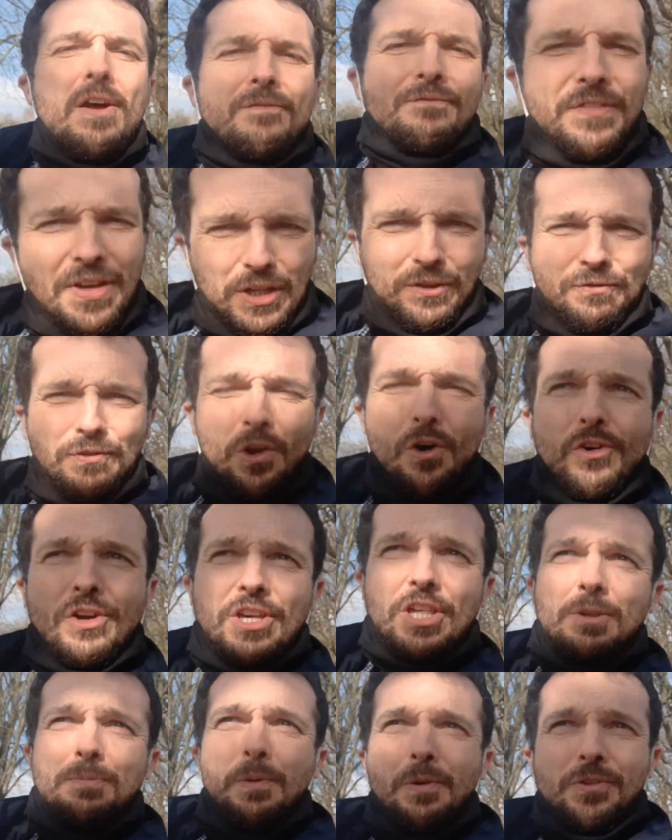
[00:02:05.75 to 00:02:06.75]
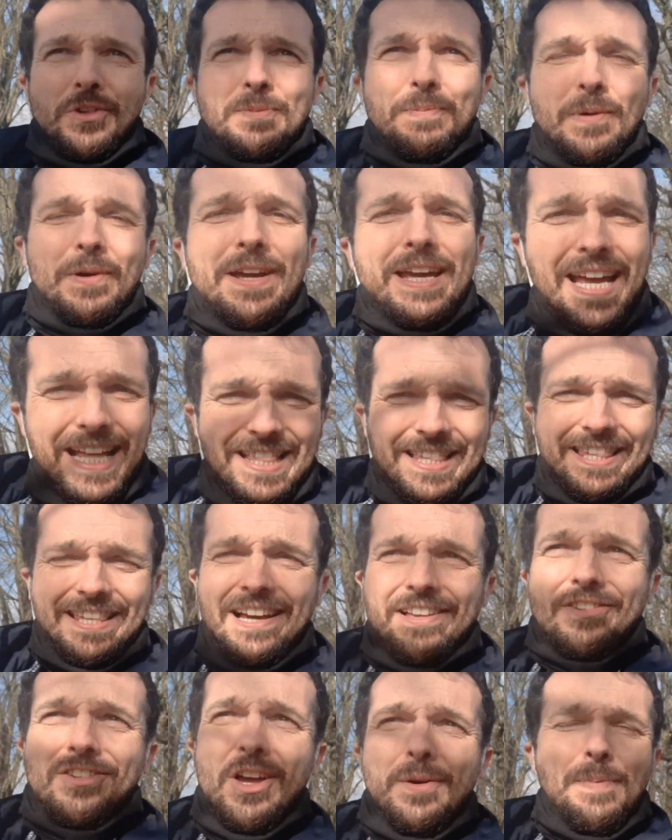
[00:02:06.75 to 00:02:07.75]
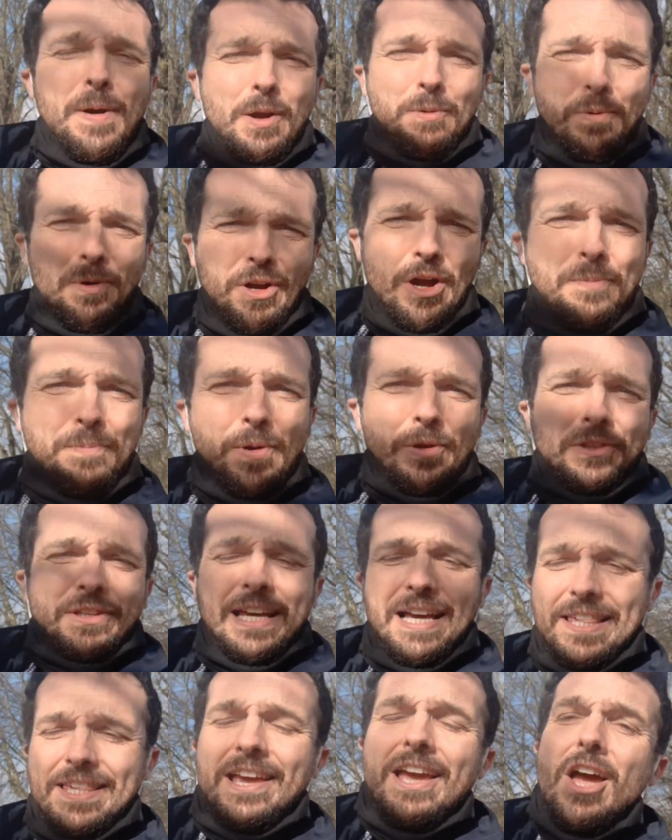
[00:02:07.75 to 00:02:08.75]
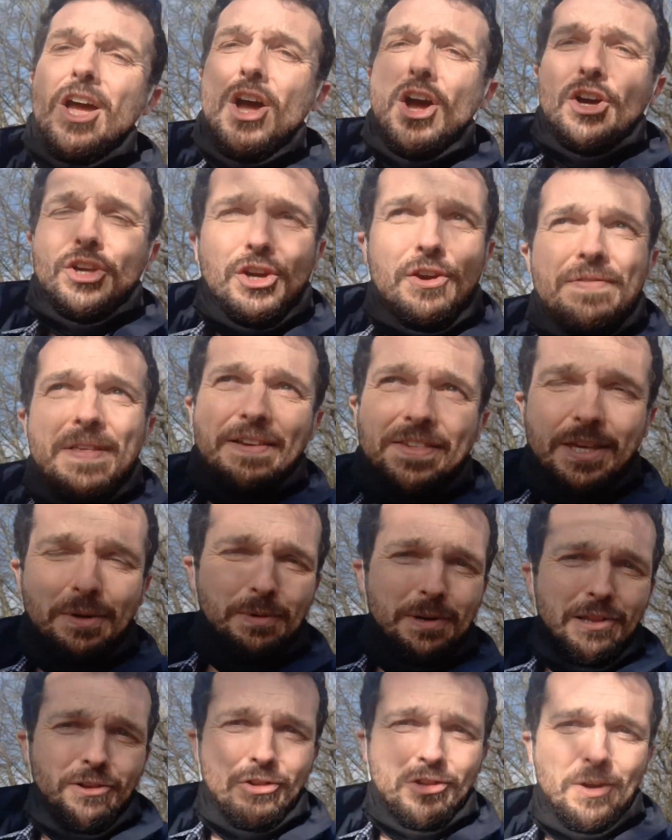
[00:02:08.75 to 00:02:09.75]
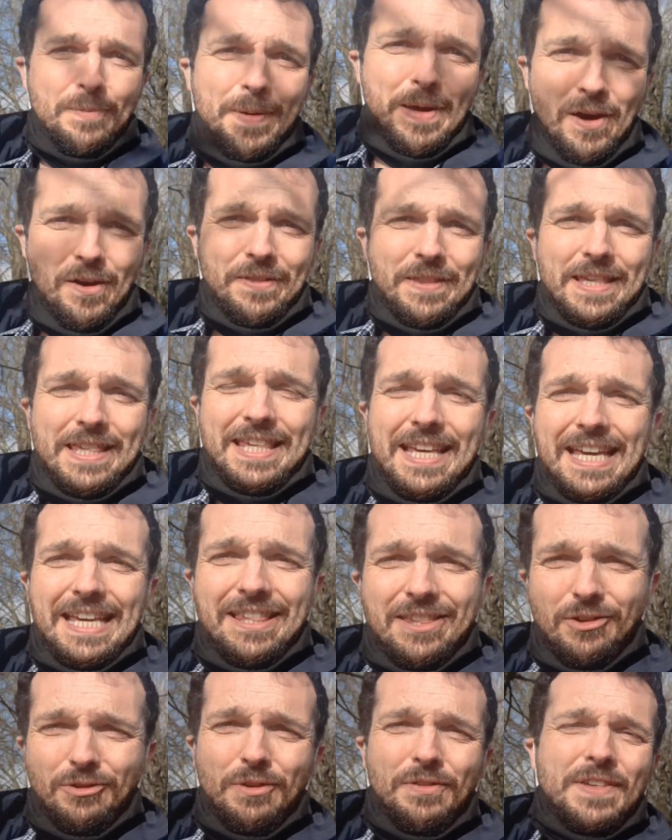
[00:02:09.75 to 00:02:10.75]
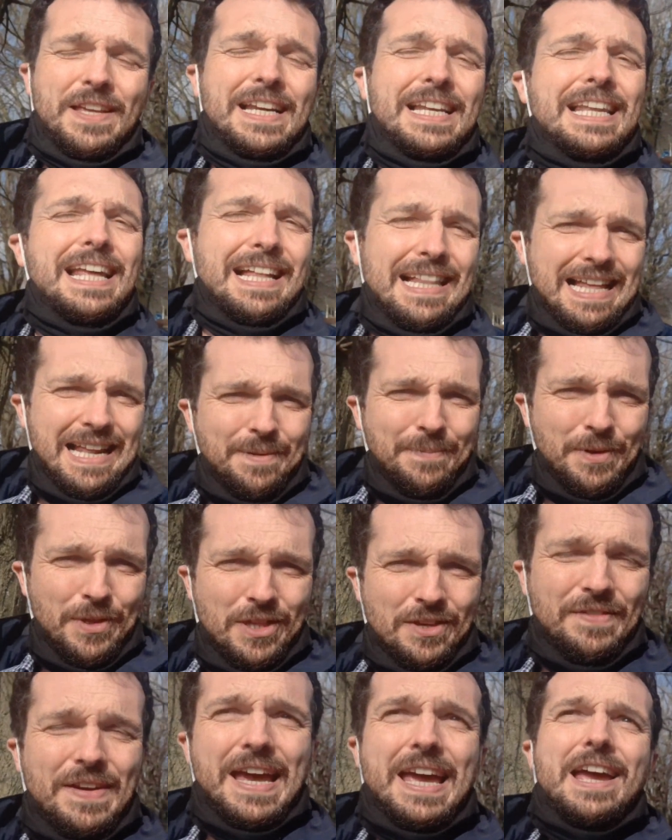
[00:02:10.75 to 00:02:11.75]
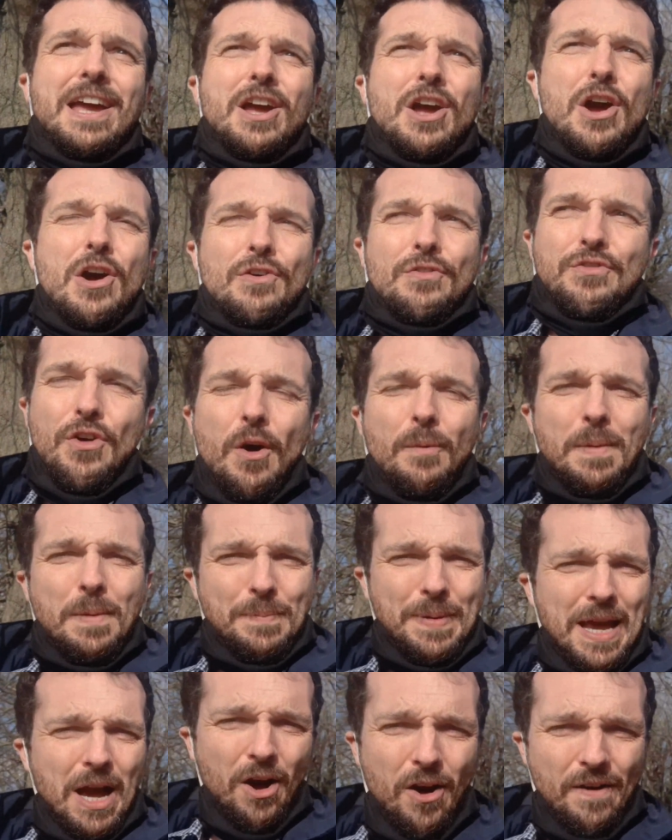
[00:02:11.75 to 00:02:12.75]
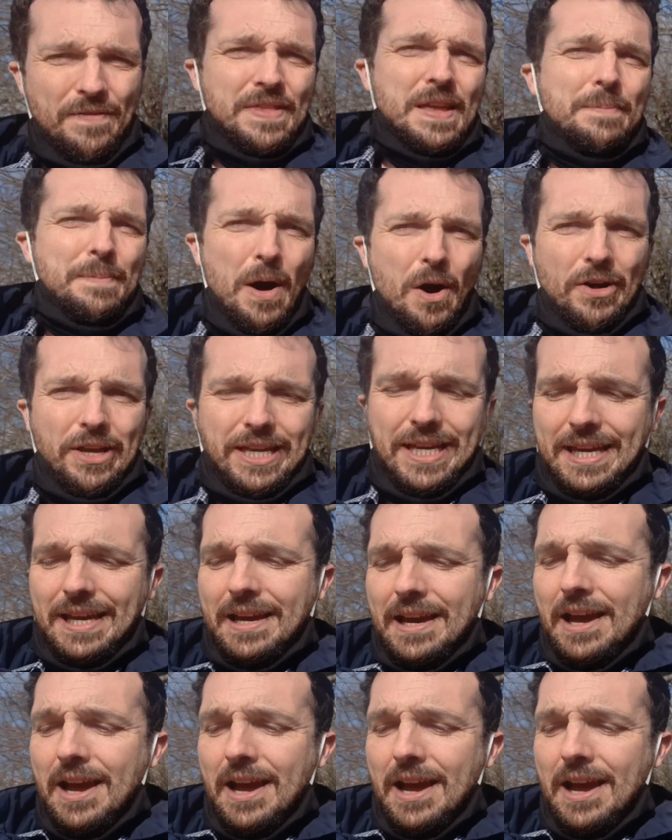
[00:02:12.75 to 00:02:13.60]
This vlog is sponsored by Incensed, a Pokemon Go podcast. You've now seen what it looks like behind the scenes, so you've seen a little element of it from behind the mic.